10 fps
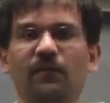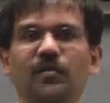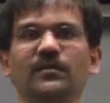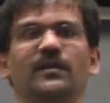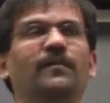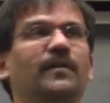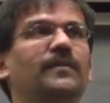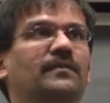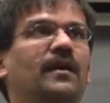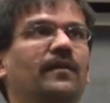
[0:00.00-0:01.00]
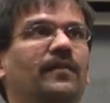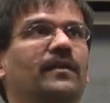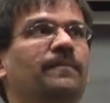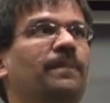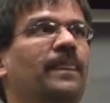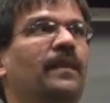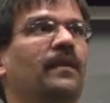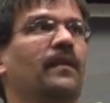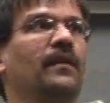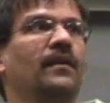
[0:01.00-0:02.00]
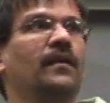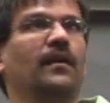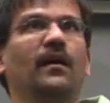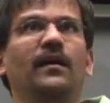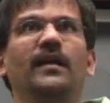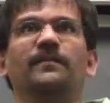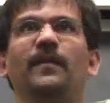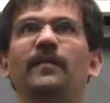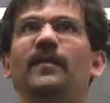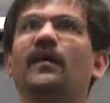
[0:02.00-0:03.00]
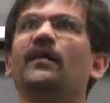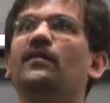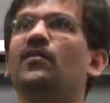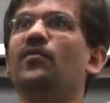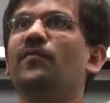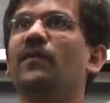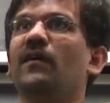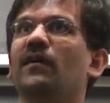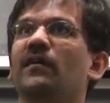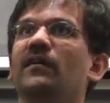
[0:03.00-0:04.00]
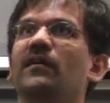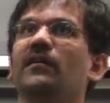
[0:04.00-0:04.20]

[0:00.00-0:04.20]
Most of the general purpose hardware. It's maybe not true for